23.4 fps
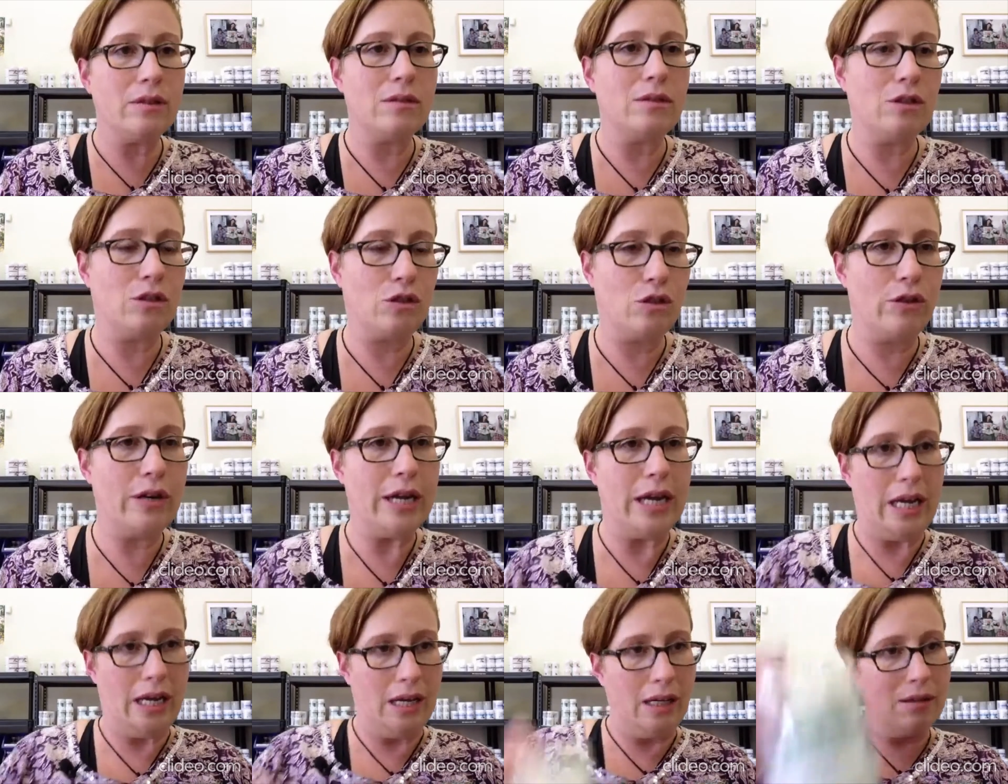
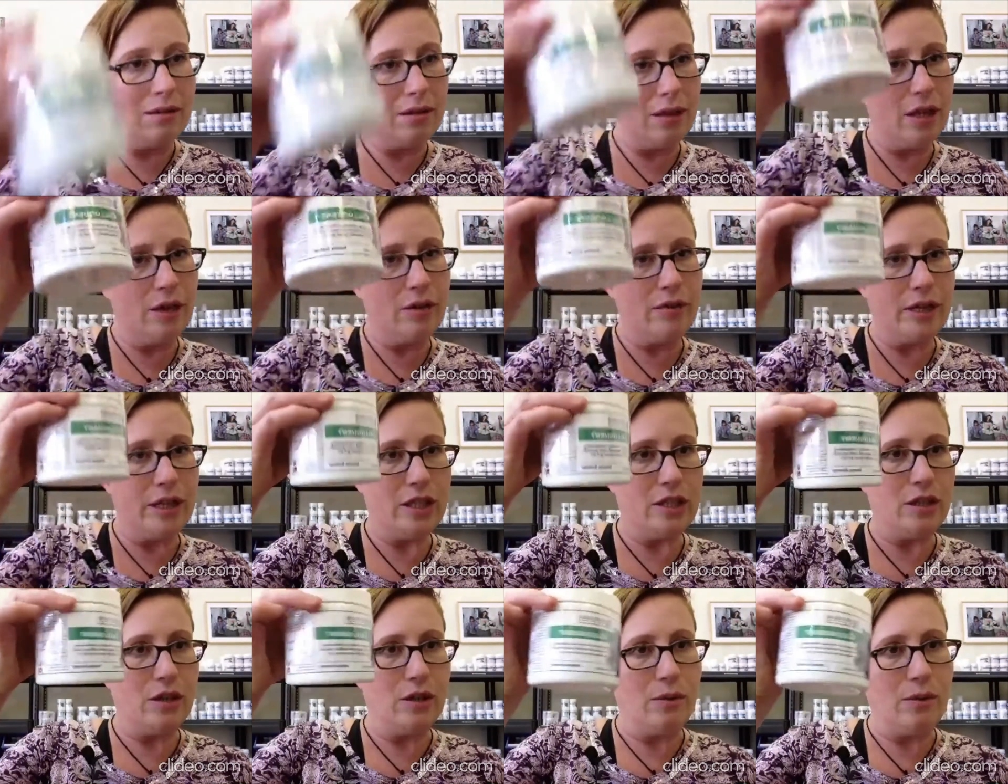Green, the
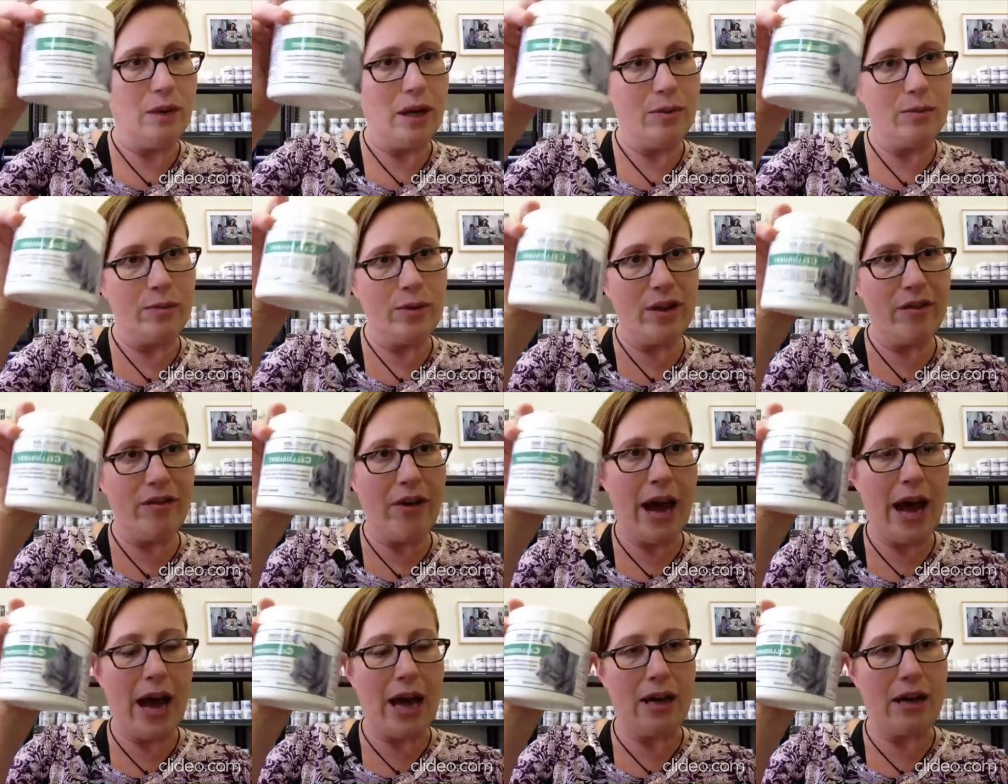original one, we've
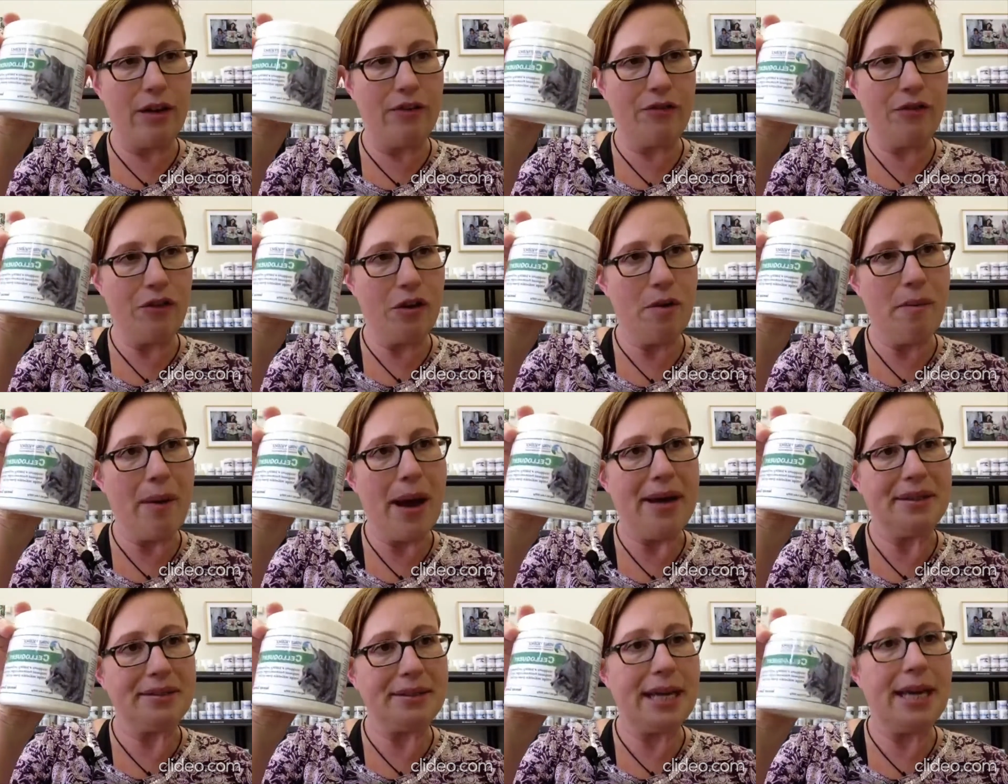had it for
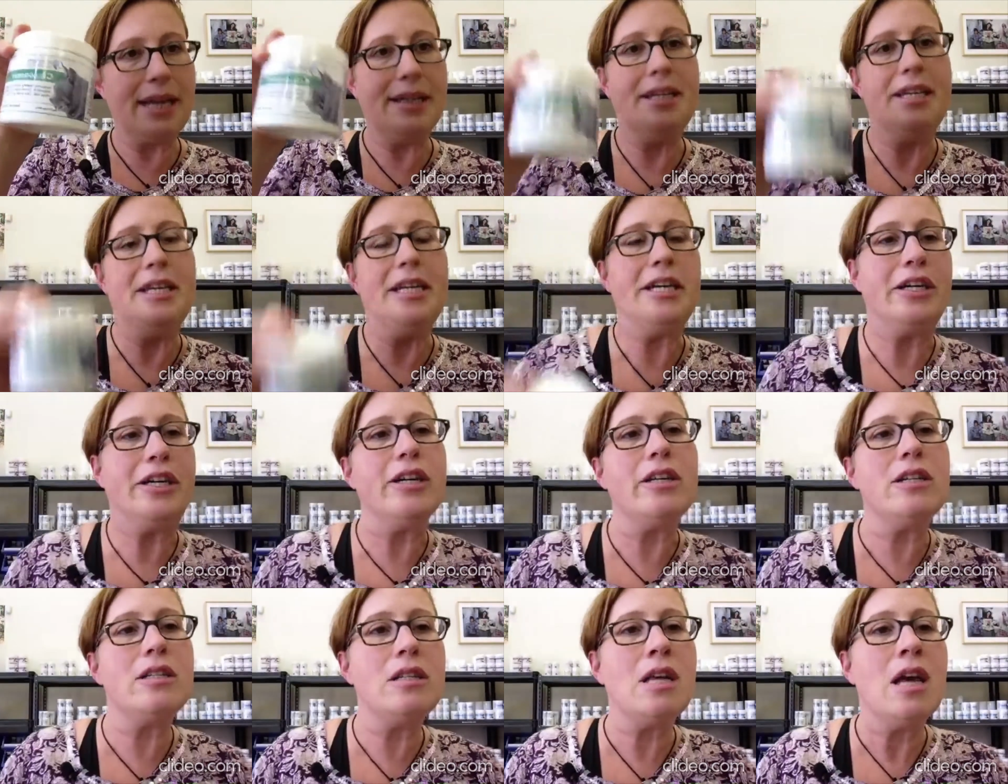about 10
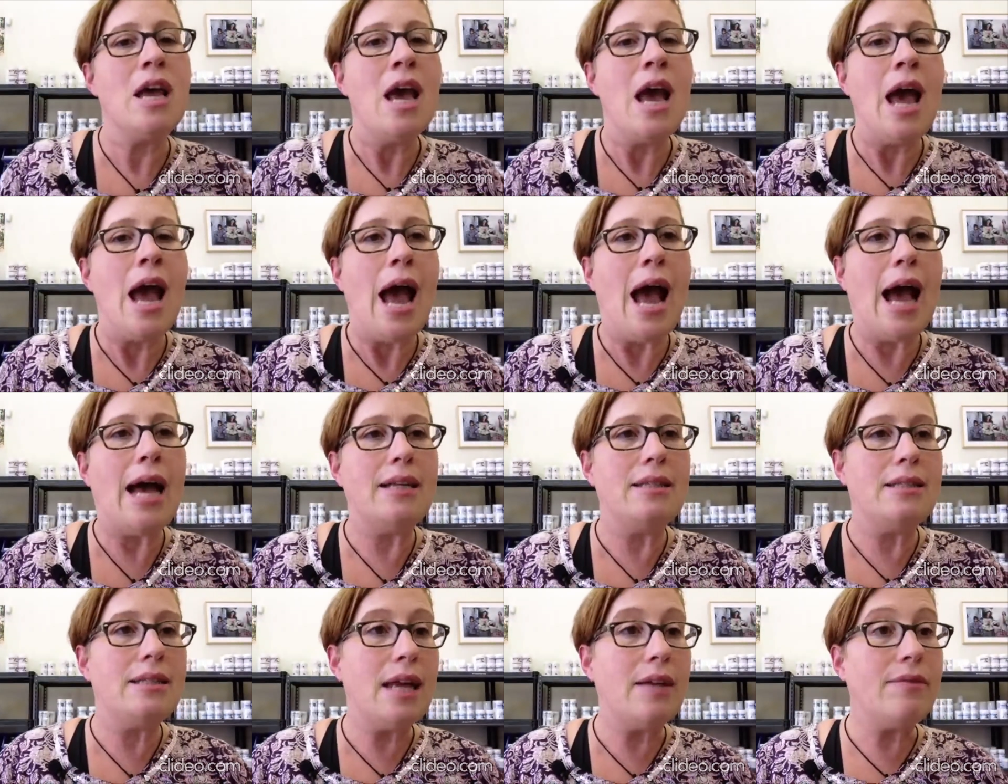years,
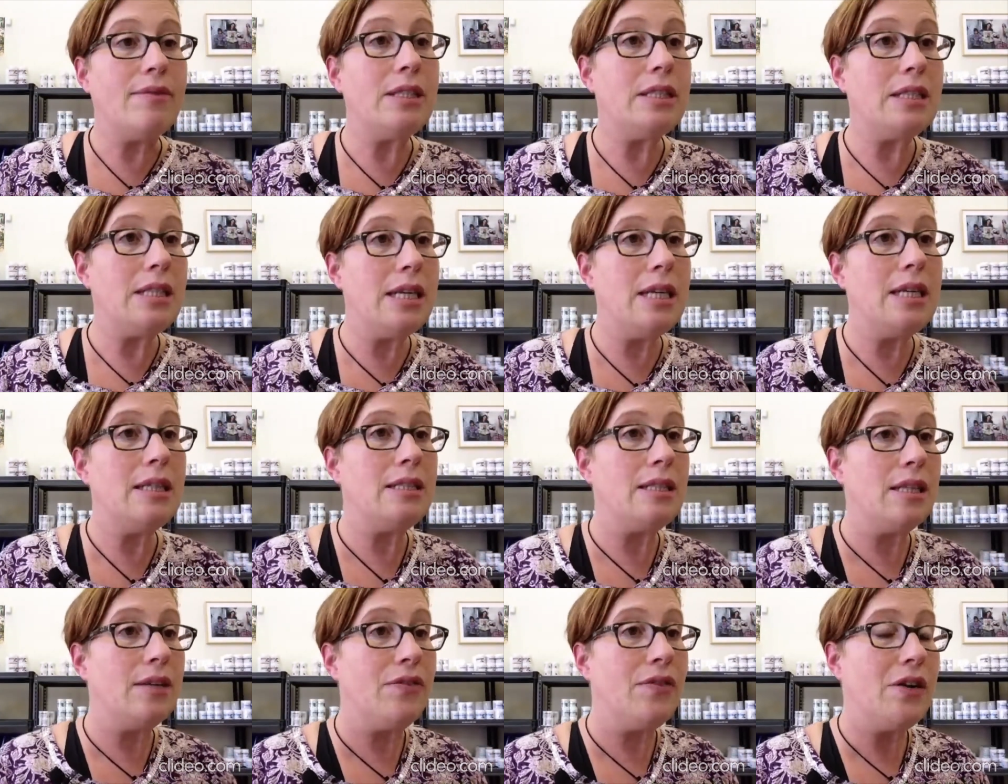has 17
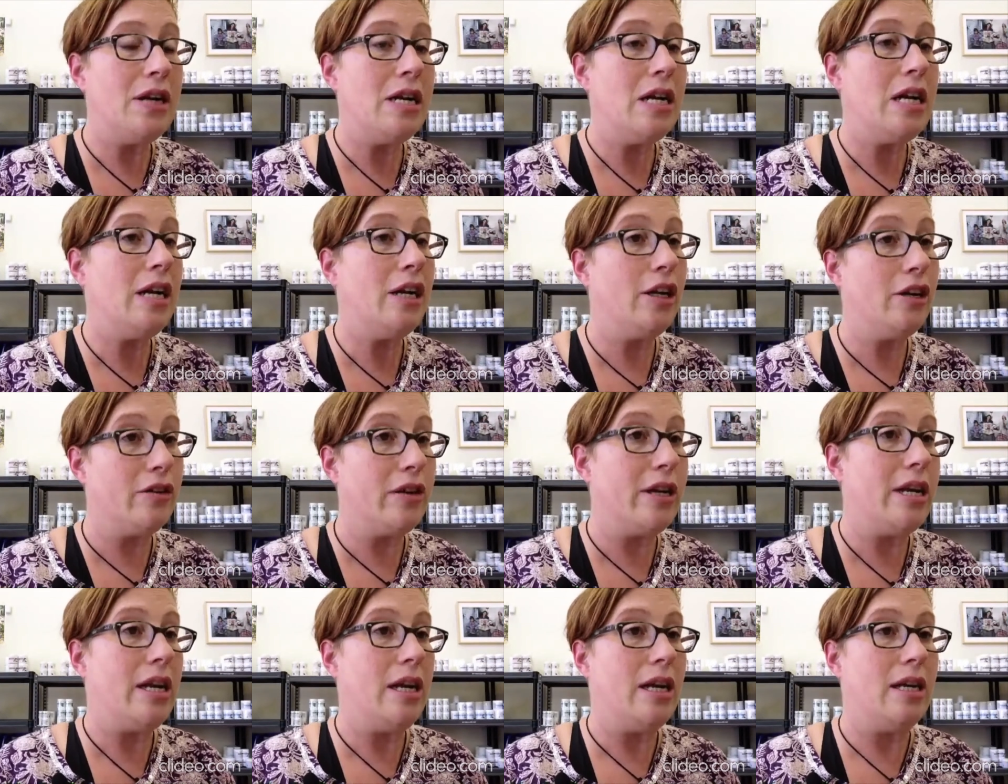different
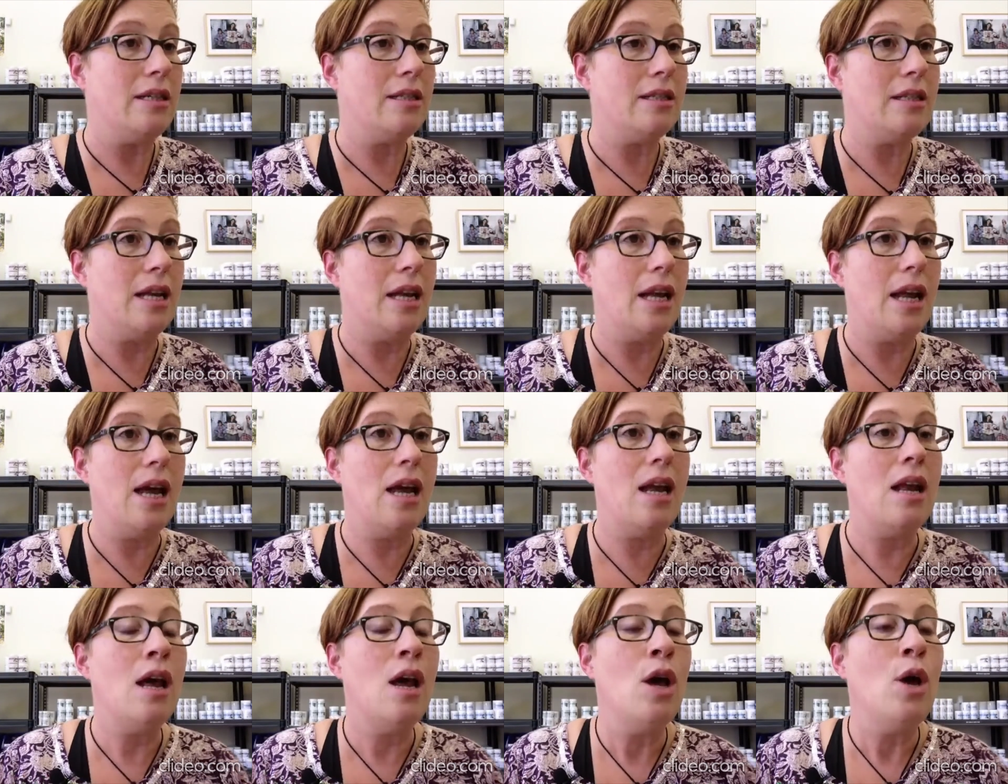ingredients in
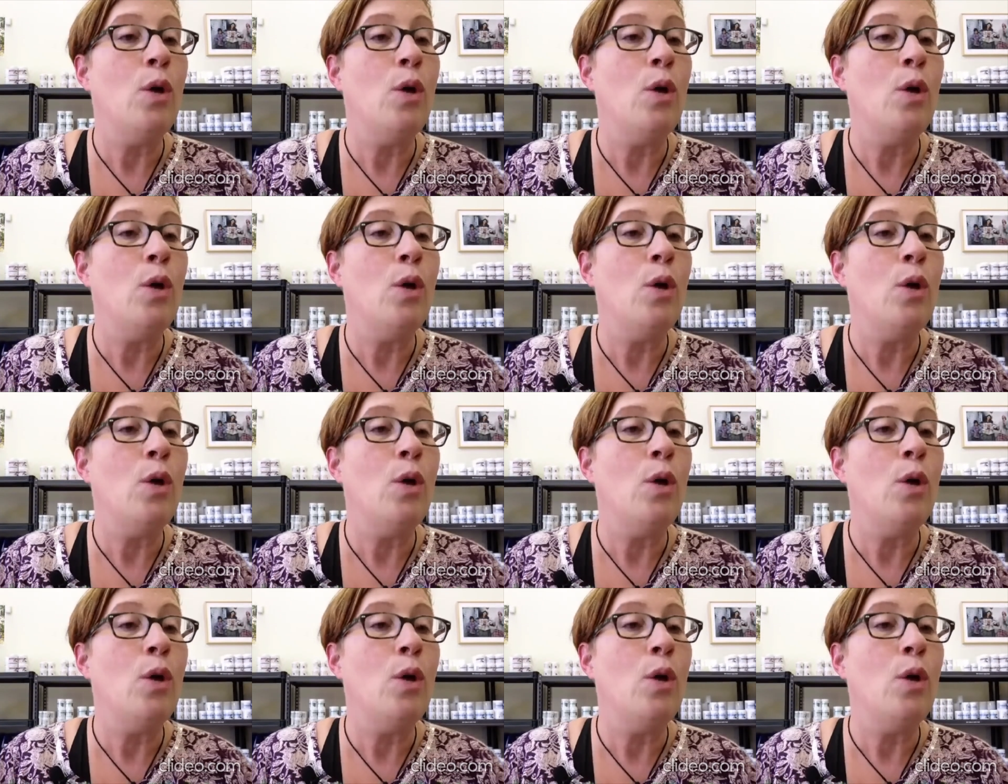it.